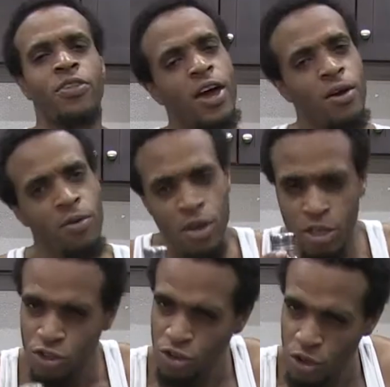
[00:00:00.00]
Now,
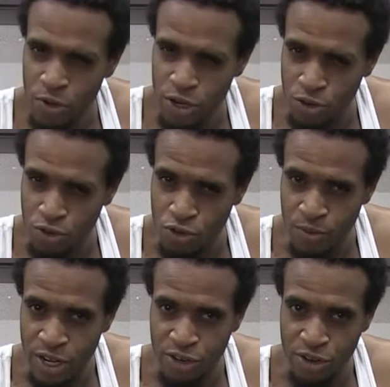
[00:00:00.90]
you don't wanna to use too
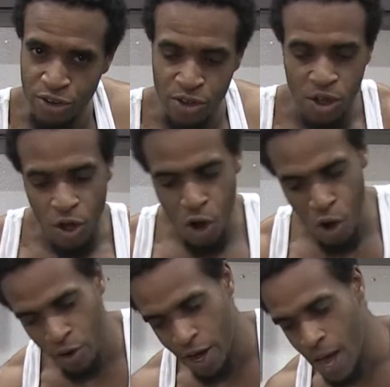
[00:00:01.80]
much sugar. A
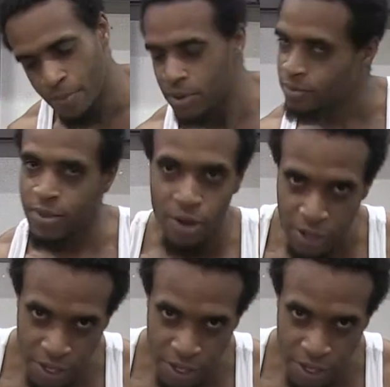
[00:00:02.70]
whole cup, that'll